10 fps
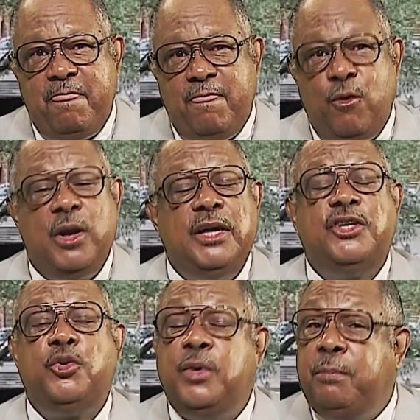Or at least
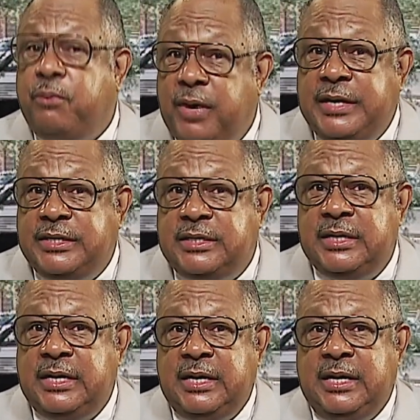you wouldn't praise
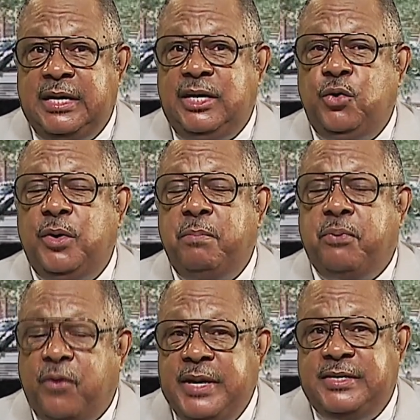you wouldn't
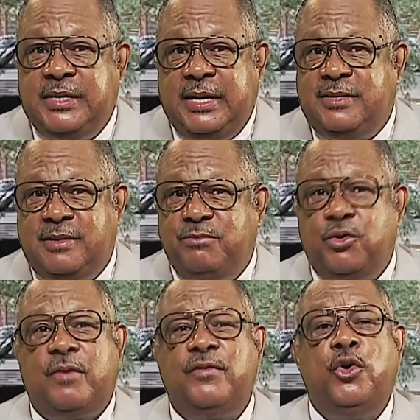praise it as some
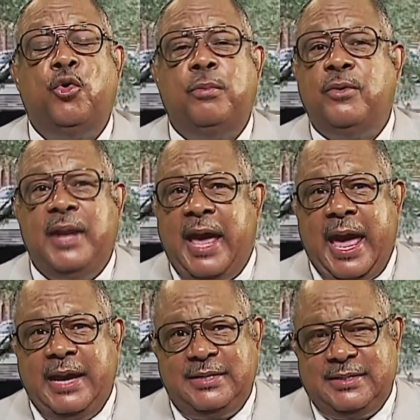sort of noble
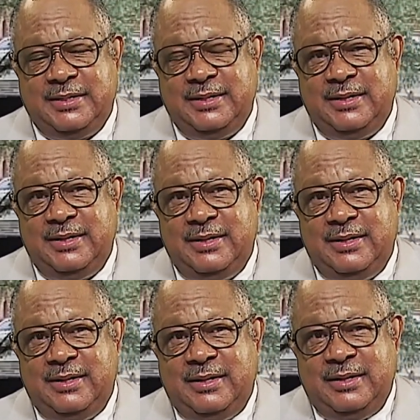act.
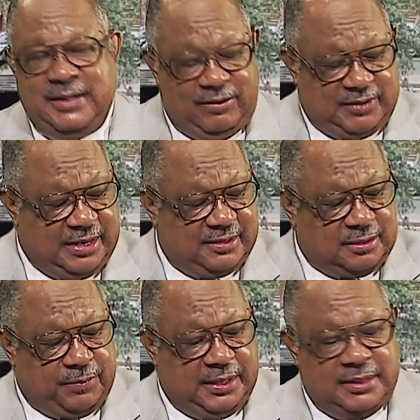They've taken
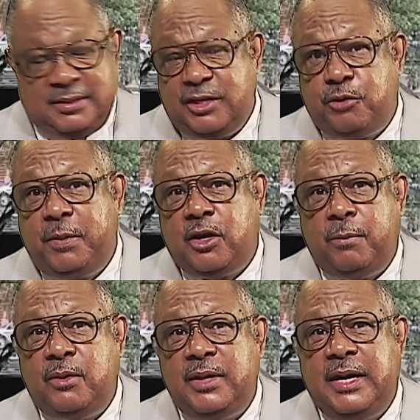something as
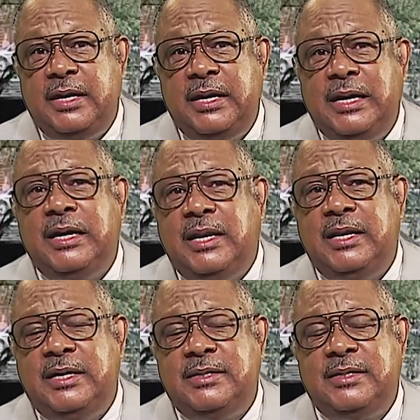despicable and
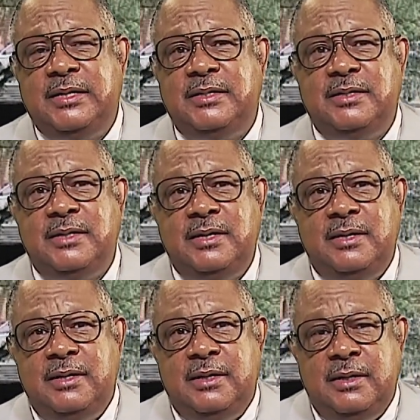ugly as this
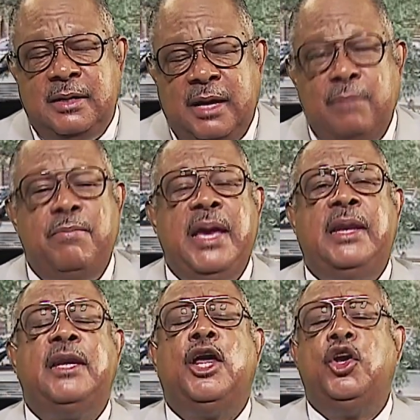and made
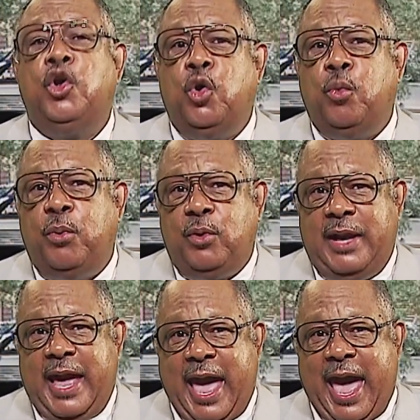it a noble
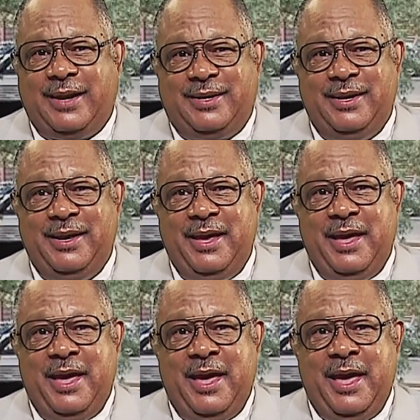act
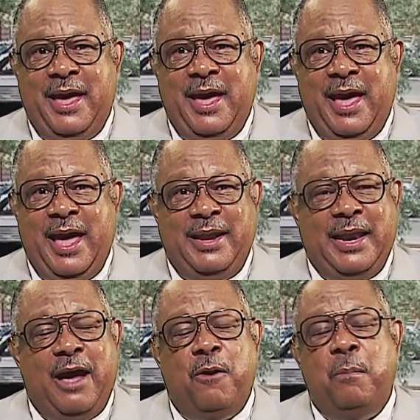and
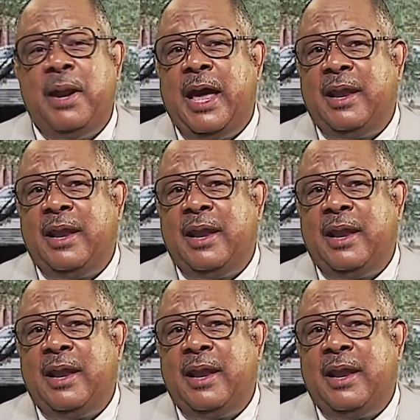now Black